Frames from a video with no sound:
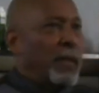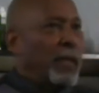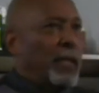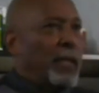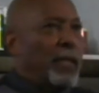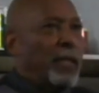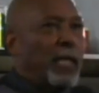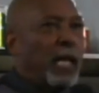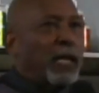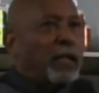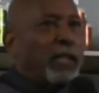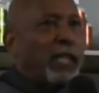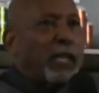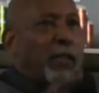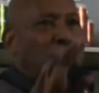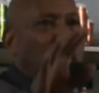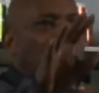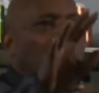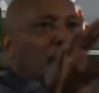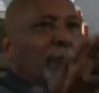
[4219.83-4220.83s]
Now they
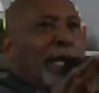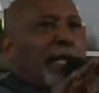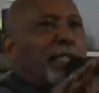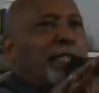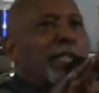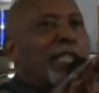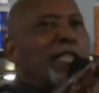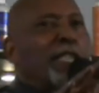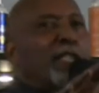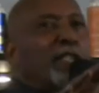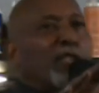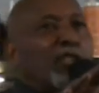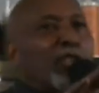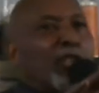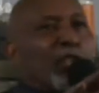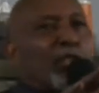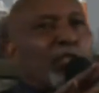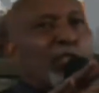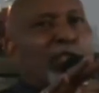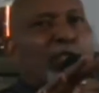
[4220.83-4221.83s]
call the Byzantine
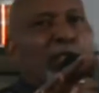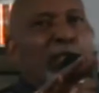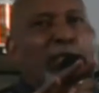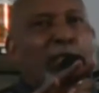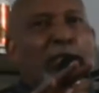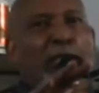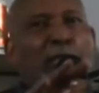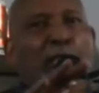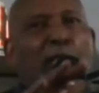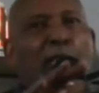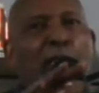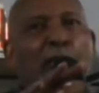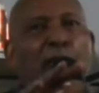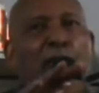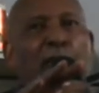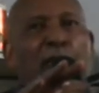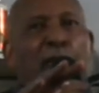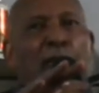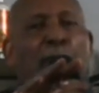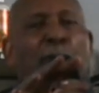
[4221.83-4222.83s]
Church,
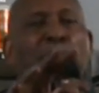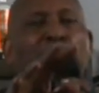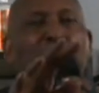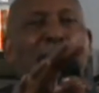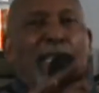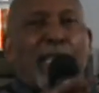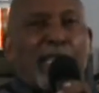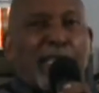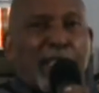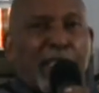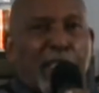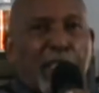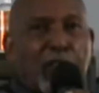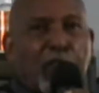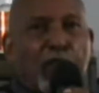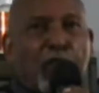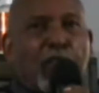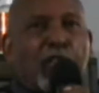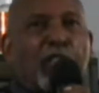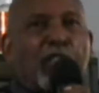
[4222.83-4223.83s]
the Byzantine
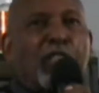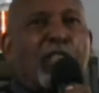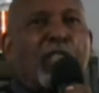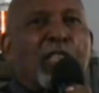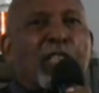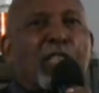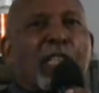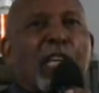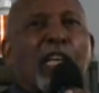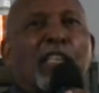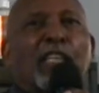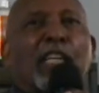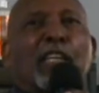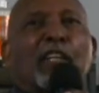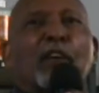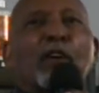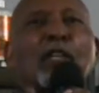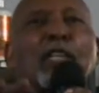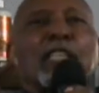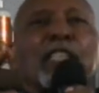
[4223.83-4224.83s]
Church, now they
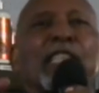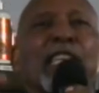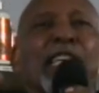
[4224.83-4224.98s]
call it the